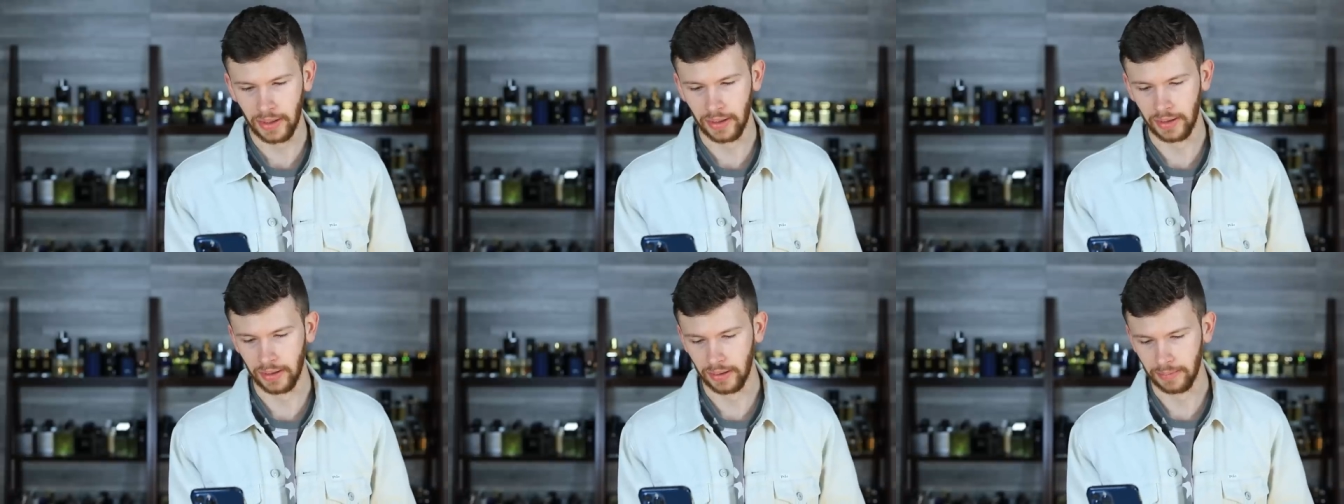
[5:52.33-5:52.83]

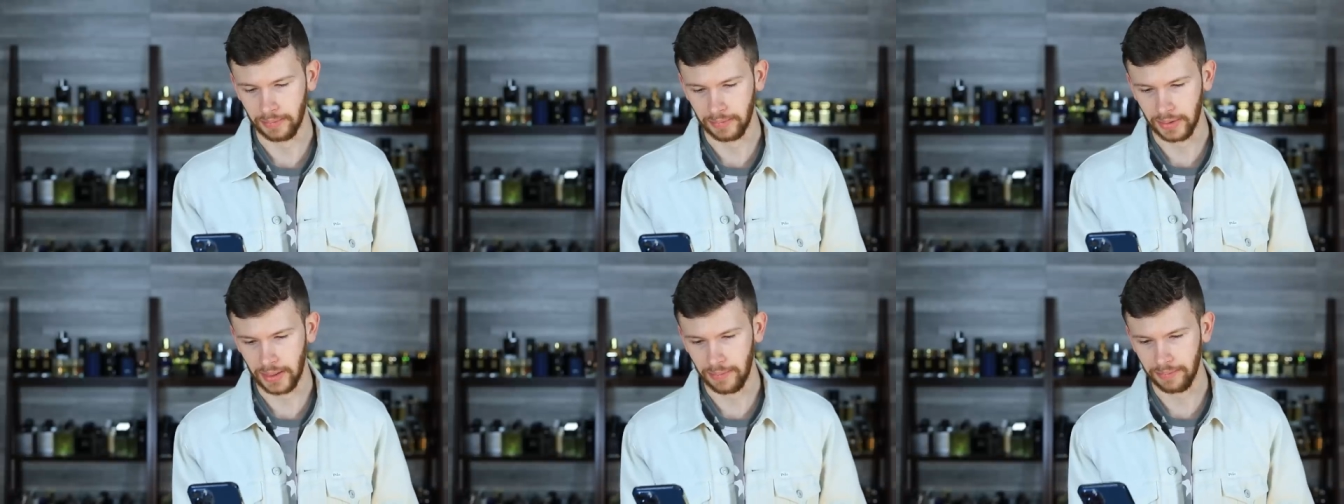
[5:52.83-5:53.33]
Um,
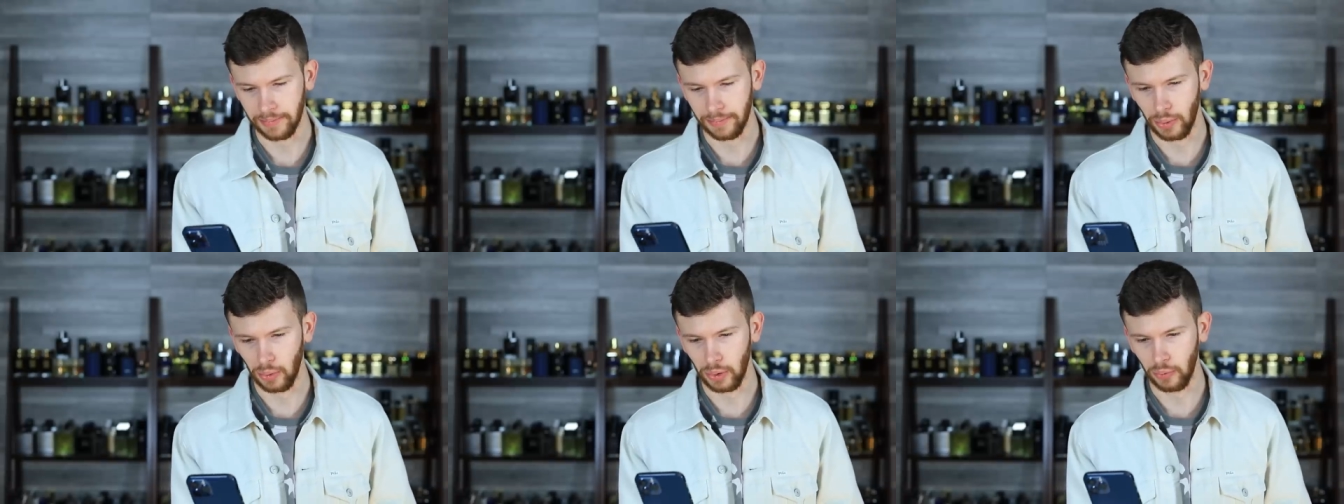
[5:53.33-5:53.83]
yeah,
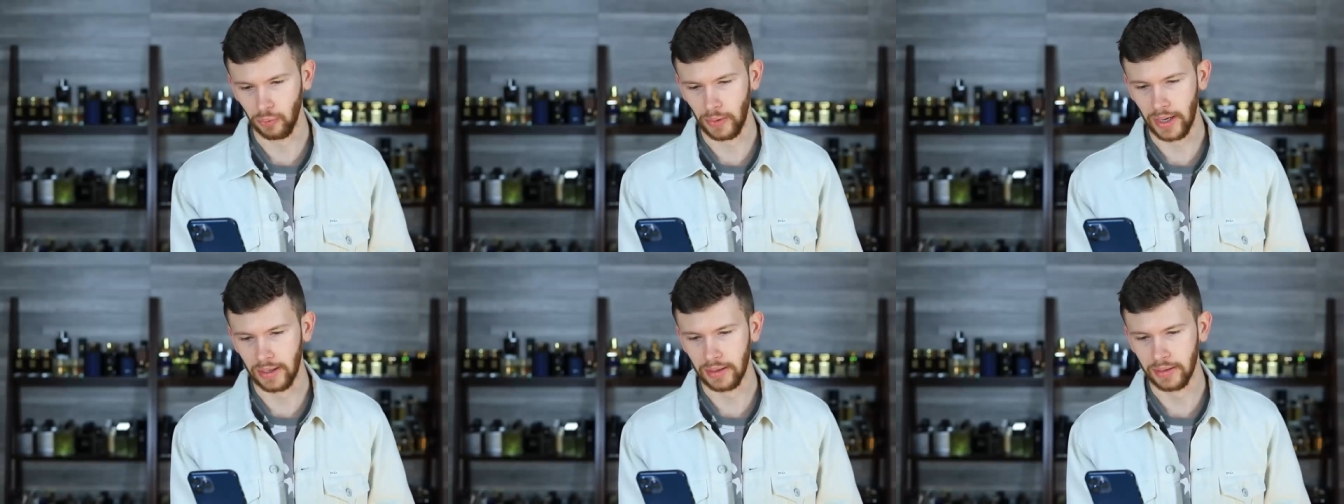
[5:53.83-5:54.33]
Polo
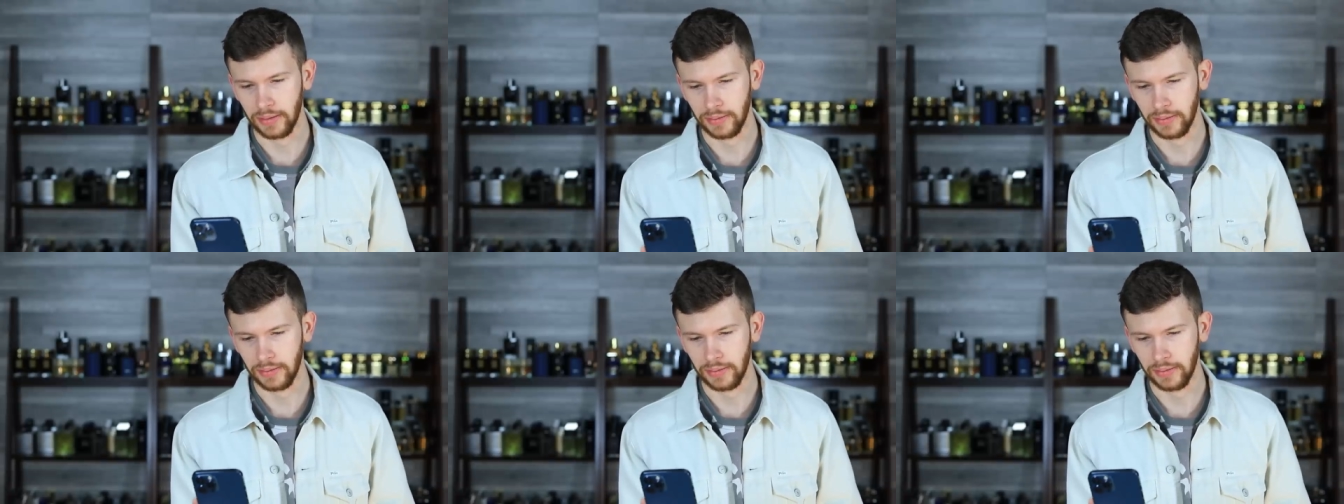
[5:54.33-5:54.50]
Red.